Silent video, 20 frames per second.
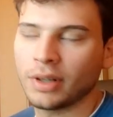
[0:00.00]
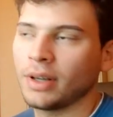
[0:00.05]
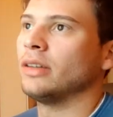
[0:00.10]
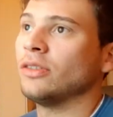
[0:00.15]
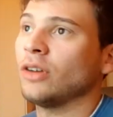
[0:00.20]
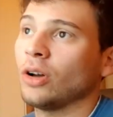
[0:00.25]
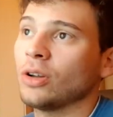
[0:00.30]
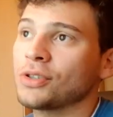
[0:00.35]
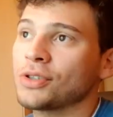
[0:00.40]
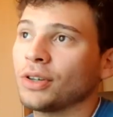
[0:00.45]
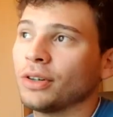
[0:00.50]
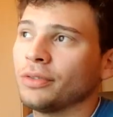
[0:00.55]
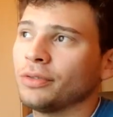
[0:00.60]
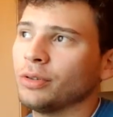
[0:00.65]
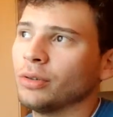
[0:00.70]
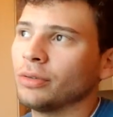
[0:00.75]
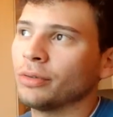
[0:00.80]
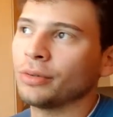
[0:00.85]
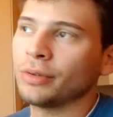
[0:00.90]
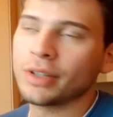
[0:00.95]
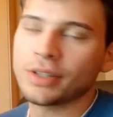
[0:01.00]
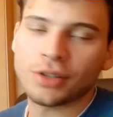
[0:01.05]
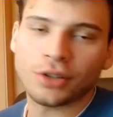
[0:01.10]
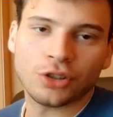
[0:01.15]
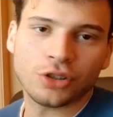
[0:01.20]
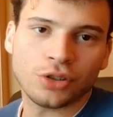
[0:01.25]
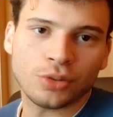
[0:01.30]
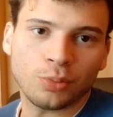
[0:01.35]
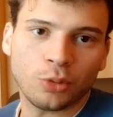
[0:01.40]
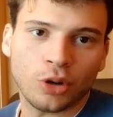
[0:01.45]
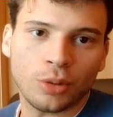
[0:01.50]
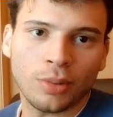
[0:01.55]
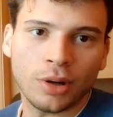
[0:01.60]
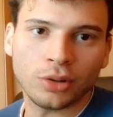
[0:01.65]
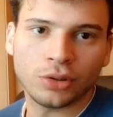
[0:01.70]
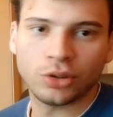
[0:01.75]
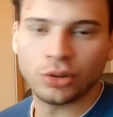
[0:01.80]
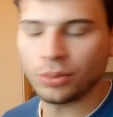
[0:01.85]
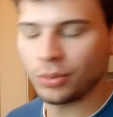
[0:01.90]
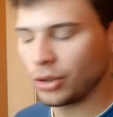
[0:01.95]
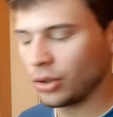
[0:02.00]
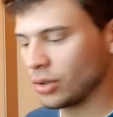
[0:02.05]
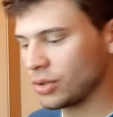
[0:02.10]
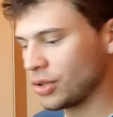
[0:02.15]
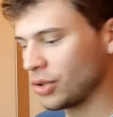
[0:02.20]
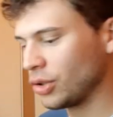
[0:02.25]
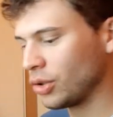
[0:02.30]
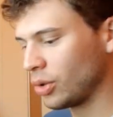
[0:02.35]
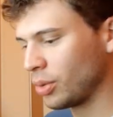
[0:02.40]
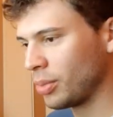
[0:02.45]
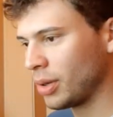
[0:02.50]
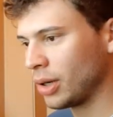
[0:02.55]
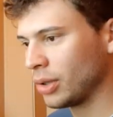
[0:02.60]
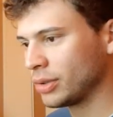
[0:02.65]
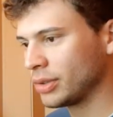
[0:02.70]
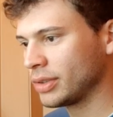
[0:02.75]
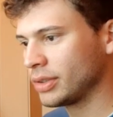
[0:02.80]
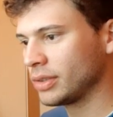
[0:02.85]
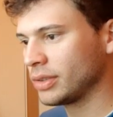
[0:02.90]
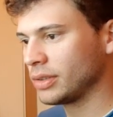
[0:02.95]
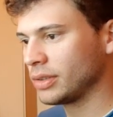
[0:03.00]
And also, if you research more about TUM, you also know about